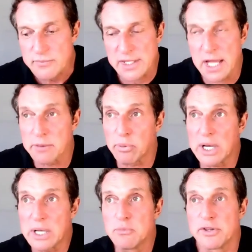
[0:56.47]
Now, the
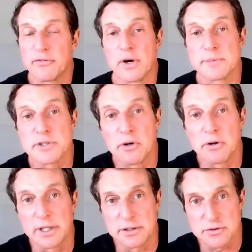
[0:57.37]
problem with the pharmaceutical
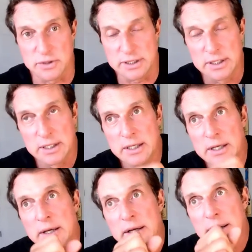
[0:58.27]
industry
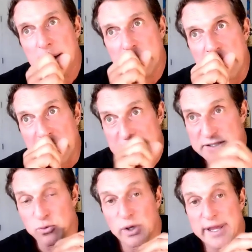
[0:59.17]

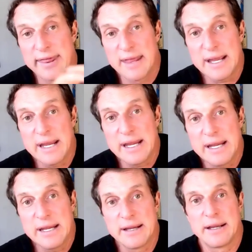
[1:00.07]
is when
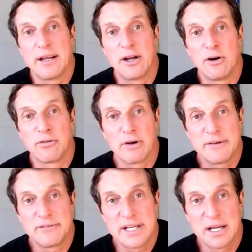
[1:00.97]
they go for
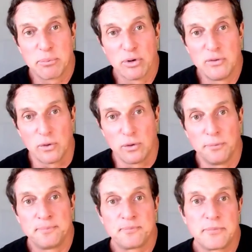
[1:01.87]
FDA approval,
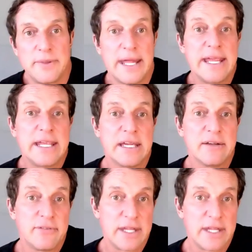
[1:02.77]
they give the